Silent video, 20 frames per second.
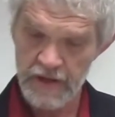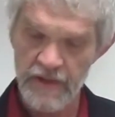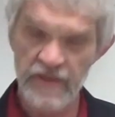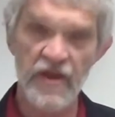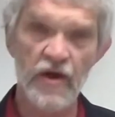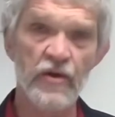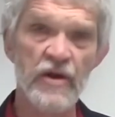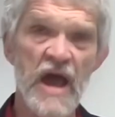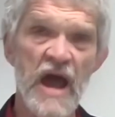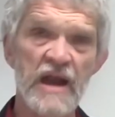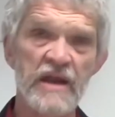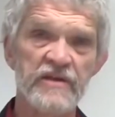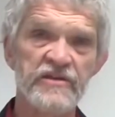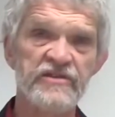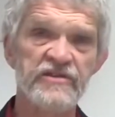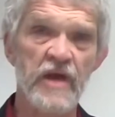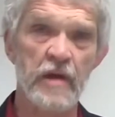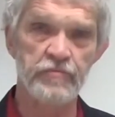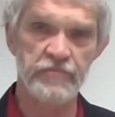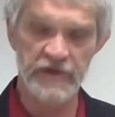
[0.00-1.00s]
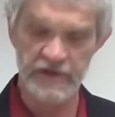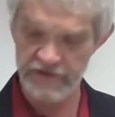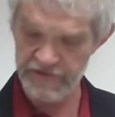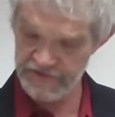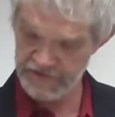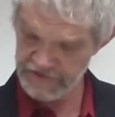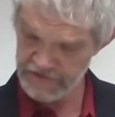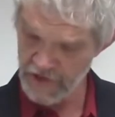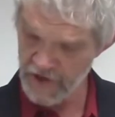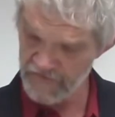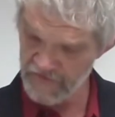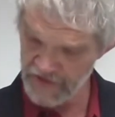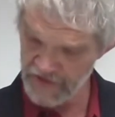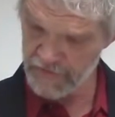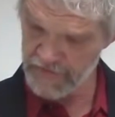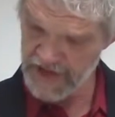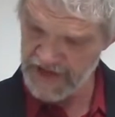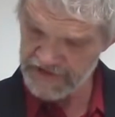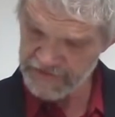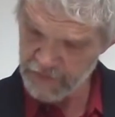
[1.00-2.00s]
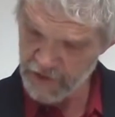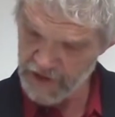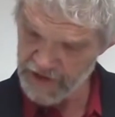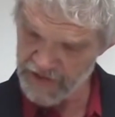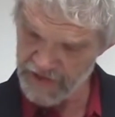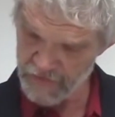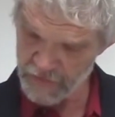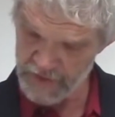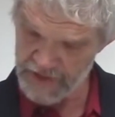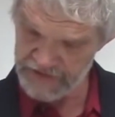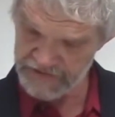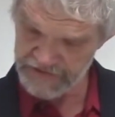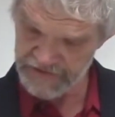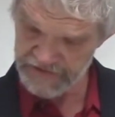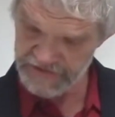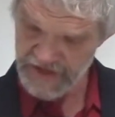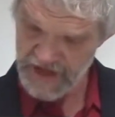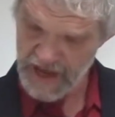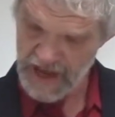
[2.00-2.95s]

their not acceptance of That's part of the reason.